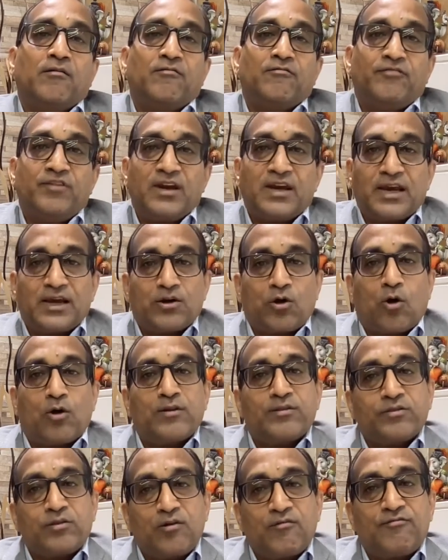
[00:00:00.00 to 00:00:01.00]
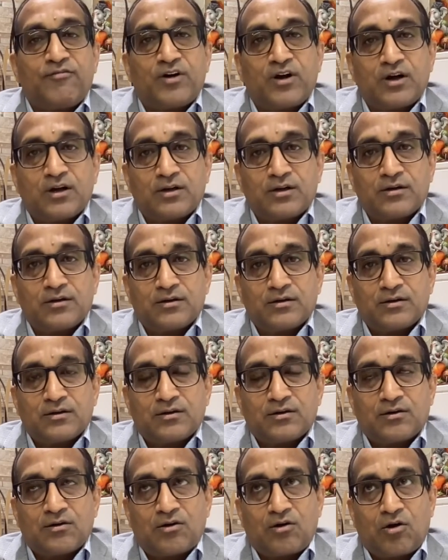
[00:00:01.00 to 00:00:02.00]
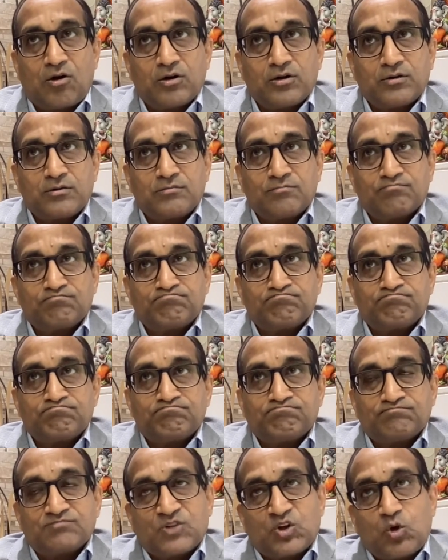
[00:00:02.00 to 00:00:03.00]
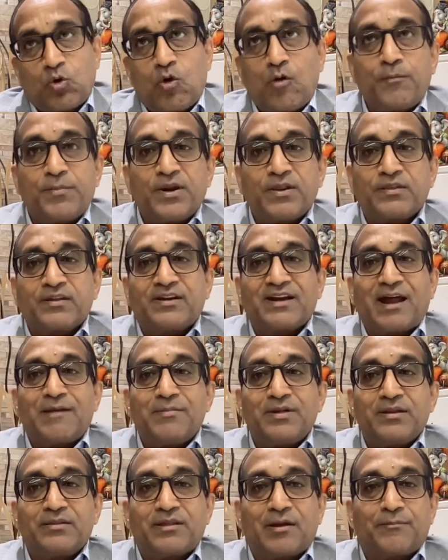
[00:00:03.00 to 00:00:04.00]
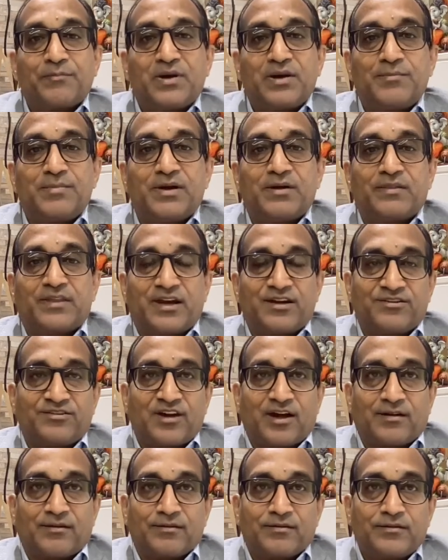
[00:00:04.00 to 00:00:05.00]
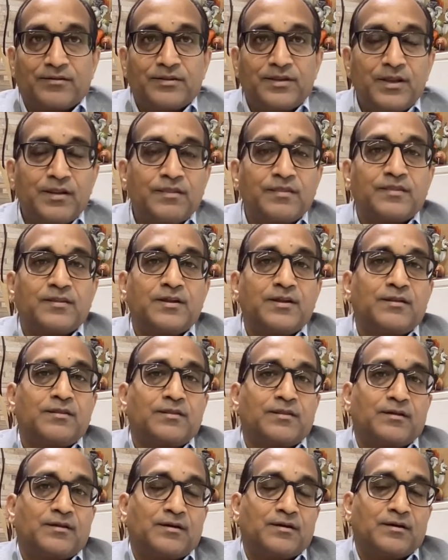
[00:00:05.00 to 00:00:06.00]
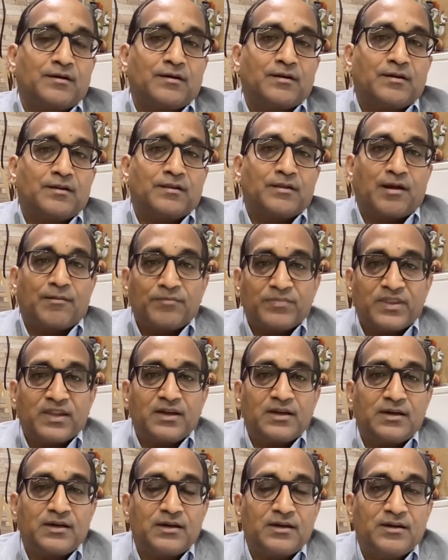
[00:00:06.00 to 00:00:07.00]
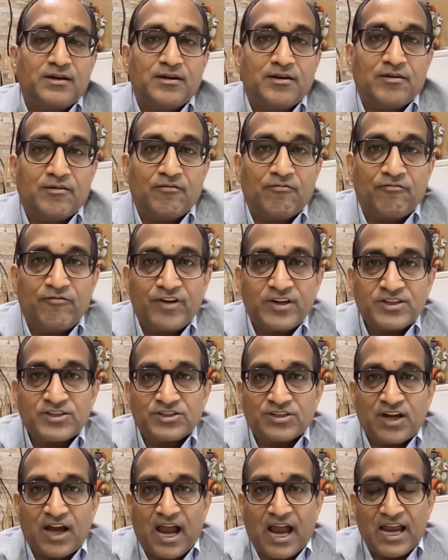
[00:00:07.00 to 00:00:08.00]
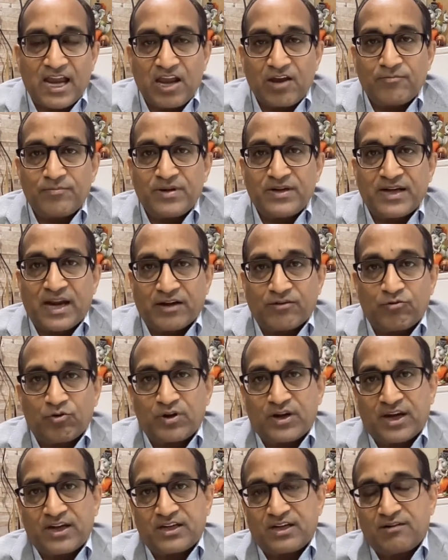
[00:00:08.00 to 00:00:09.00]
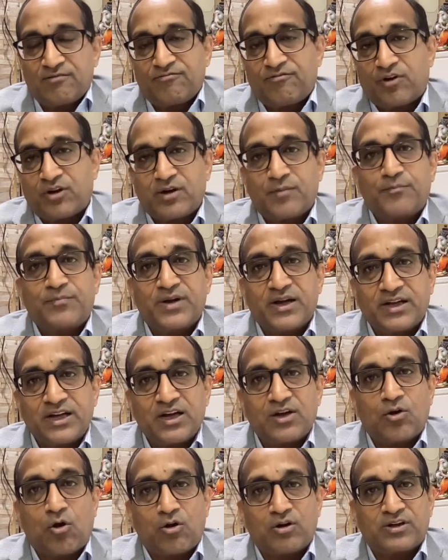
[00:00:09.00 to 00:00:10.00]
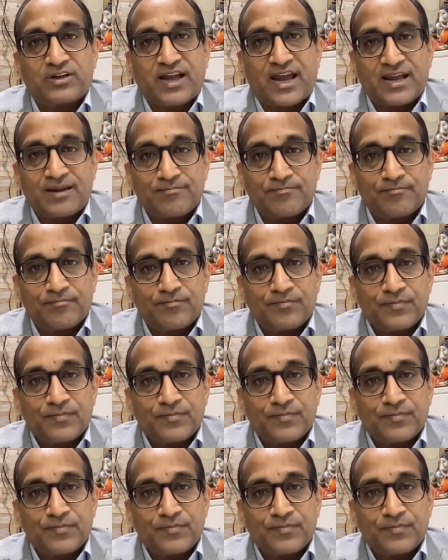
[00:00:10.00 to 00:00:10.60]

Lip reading: We can also work on co-prescribing supplements and drugs. This is something which I have been advocating for a pretty long time.